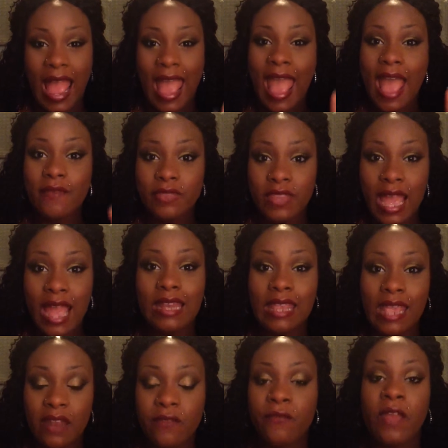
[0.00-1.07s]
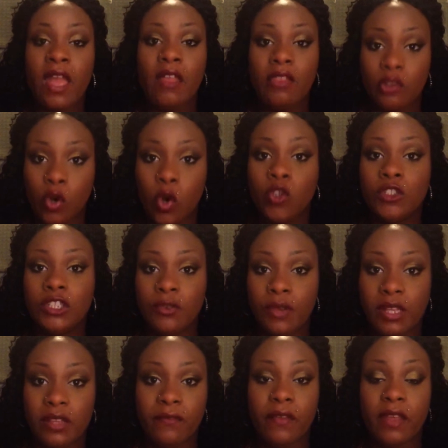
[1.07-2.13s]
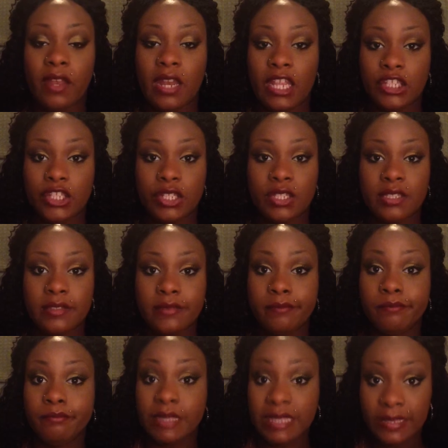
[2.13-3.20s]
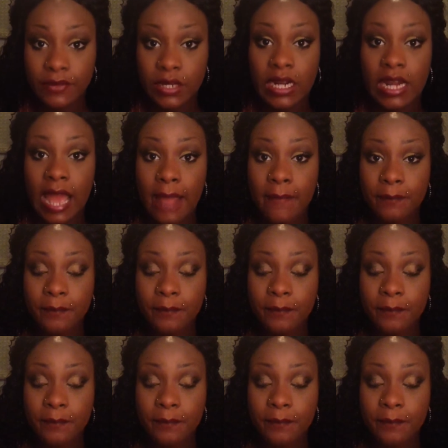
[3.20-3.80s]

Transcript: I have not yet found the holy grail of foundations, believe it or not.